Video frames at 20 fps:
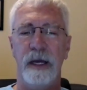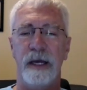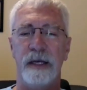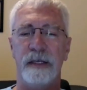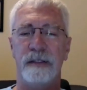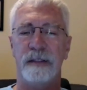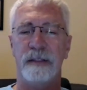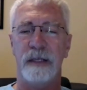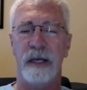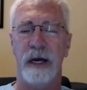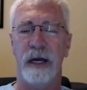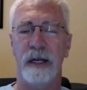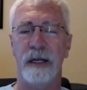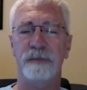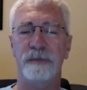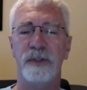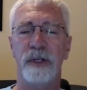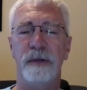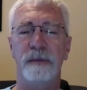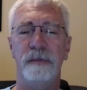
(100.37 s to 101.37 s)
A
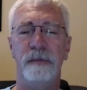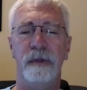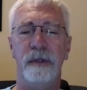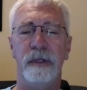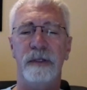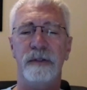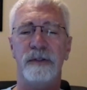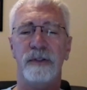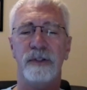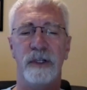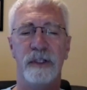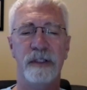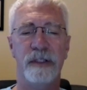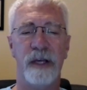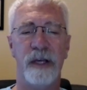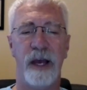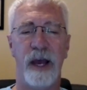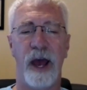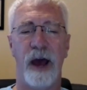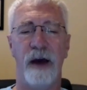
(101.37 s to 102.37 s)
sign-up sheet is good
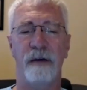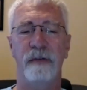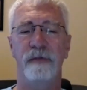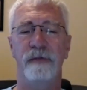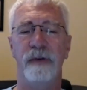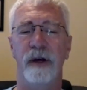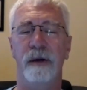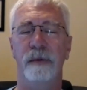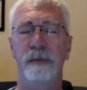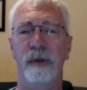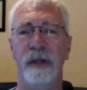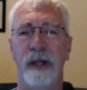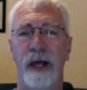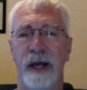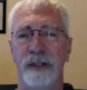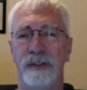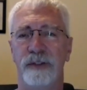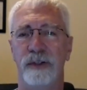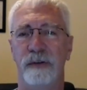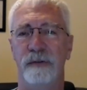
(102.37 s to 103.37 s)
to have available
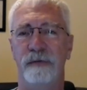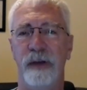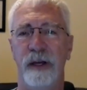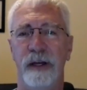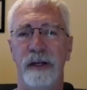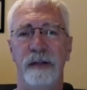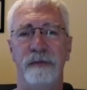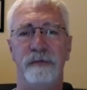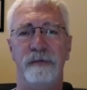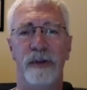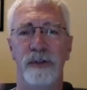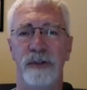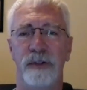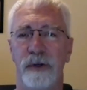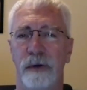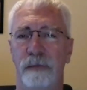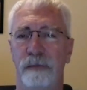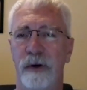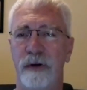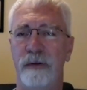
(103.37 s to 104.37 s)
at your event. If you
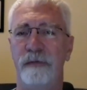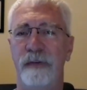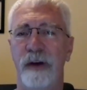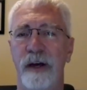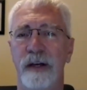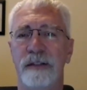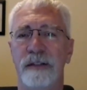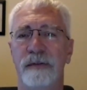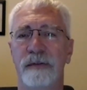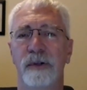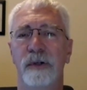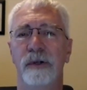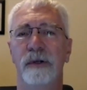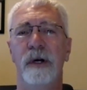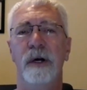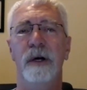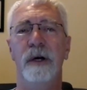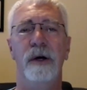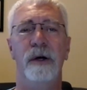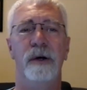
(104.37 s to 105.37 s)
do a book
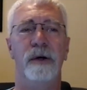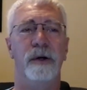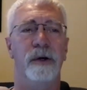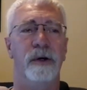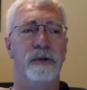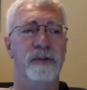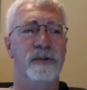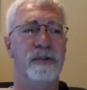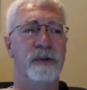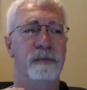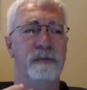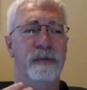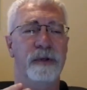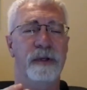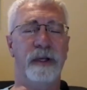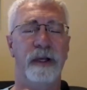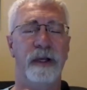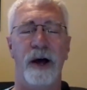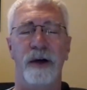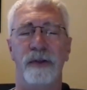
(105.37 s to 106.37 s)
festival or some
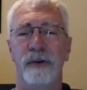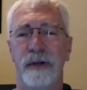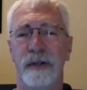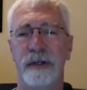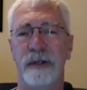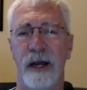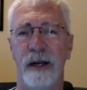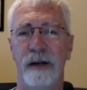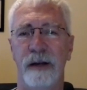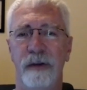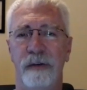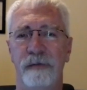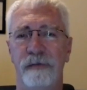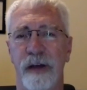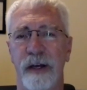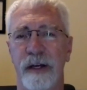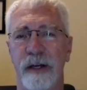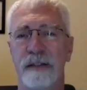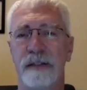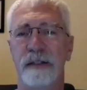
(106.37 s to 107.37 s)
other kind of
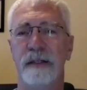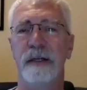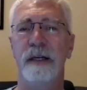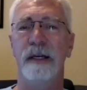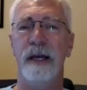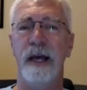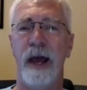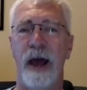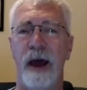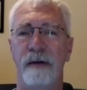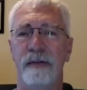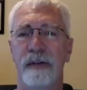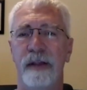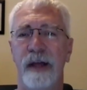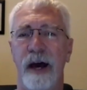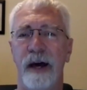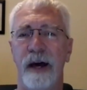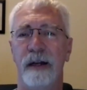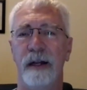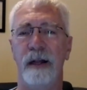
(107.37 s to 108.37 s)
event, having
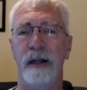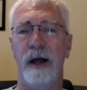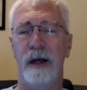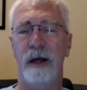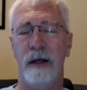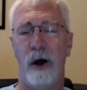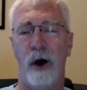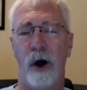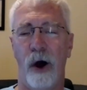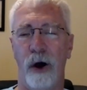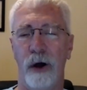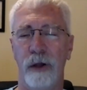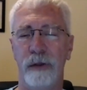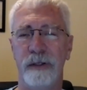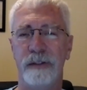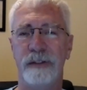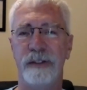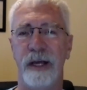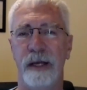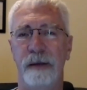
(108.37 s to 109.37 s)
that on
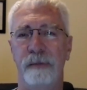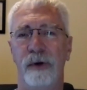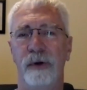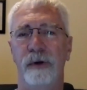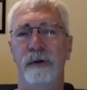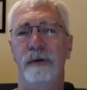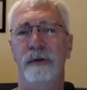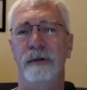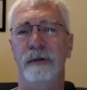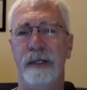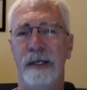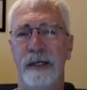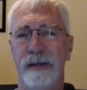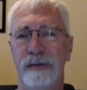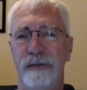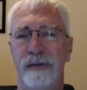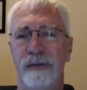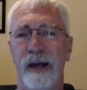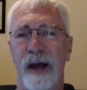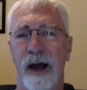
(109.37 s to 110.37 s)
the table,
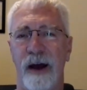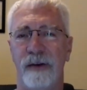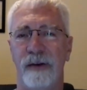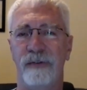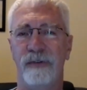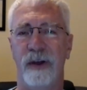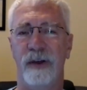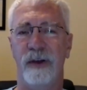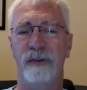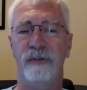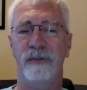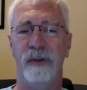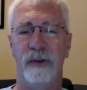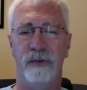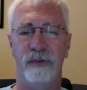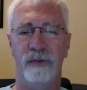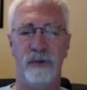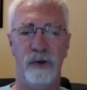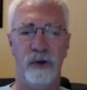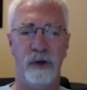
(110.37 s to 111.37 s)
easy access
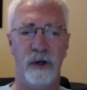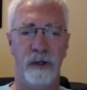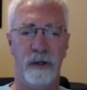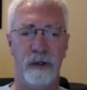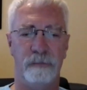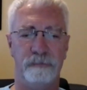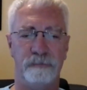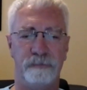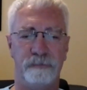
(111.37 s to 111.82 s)
is good.